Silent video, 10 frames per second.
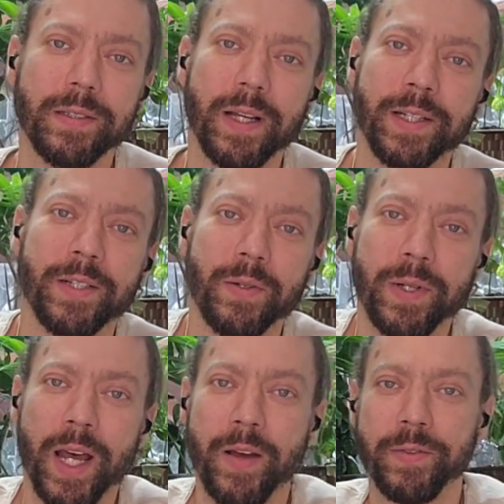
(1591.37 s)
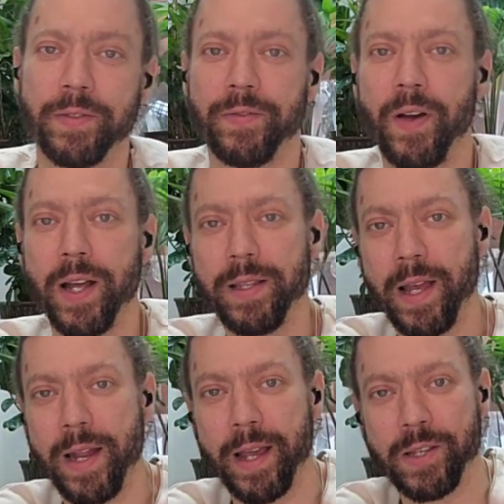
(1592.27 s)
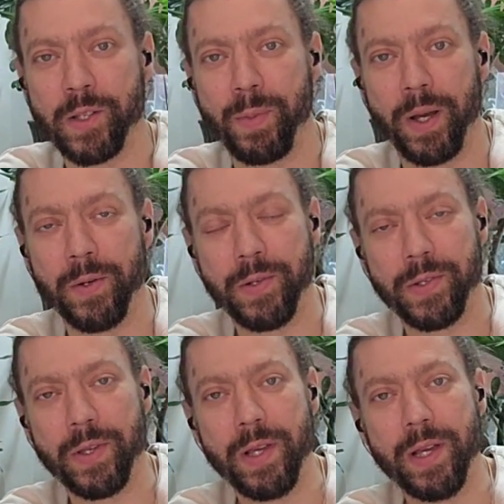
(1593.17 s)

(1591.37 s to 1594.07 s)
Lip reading: I don't have to find that ex-spouse.